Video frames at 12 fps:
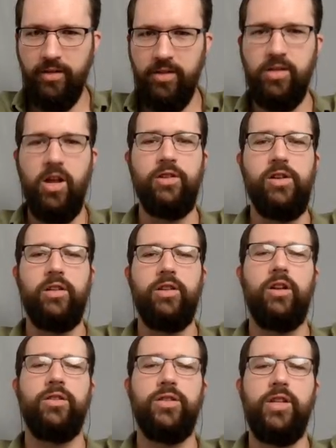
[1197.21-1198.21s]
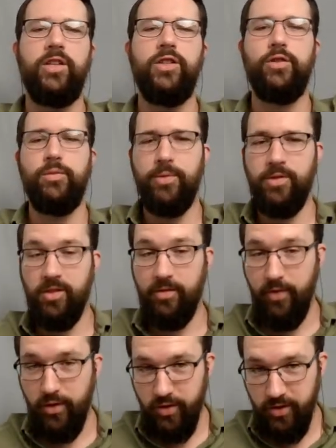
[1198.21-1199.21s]
that this contractor understands the
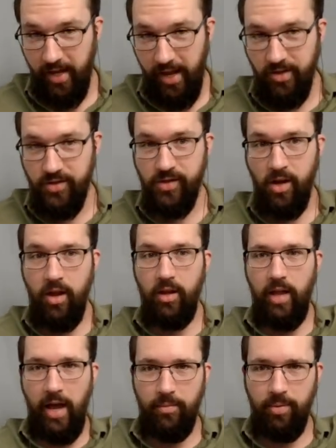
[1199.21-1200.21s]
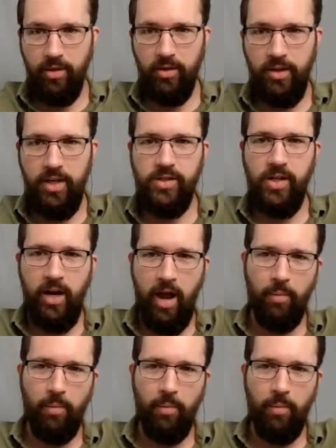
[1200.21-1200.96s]
specific stakes, liabilities, and